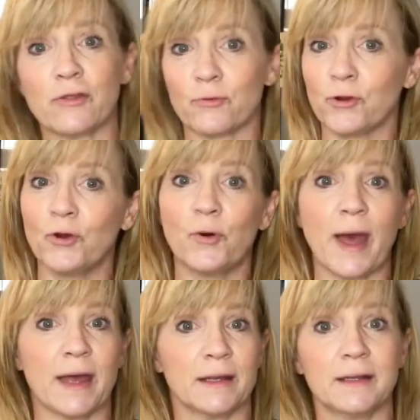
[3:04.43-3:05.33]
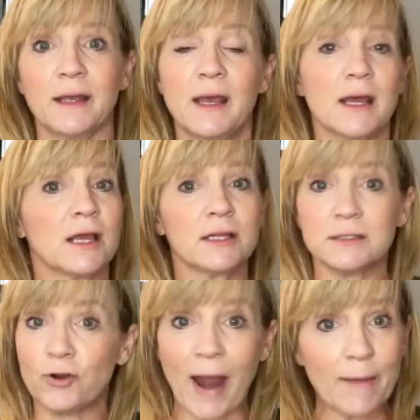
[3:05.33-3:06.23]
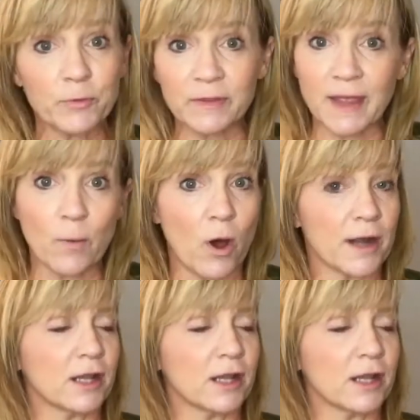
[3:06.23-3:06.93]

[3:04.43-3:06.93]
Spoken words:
through and grabbed what they want.